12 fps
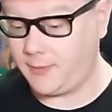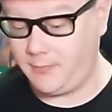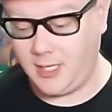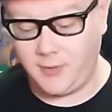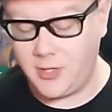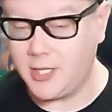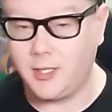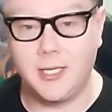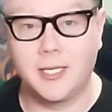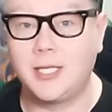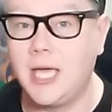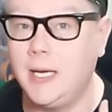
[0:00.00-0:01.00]
Maybe they can
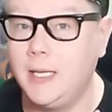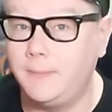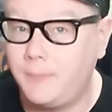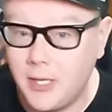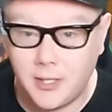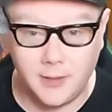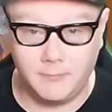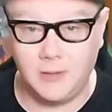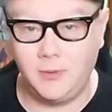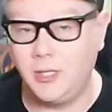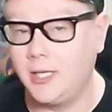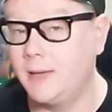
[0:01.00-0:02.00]
get Kenny Pickett.
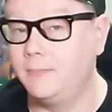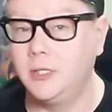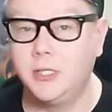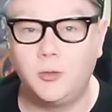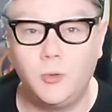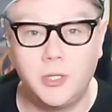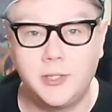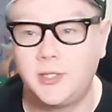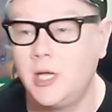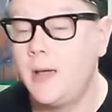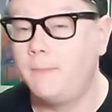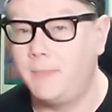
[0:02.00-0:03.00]
Maybe they get Malik Willis,
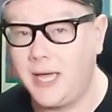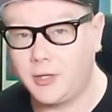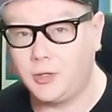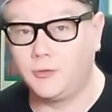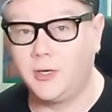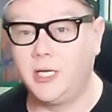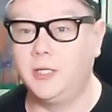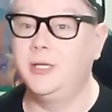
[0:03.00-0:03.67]
Matt Corral.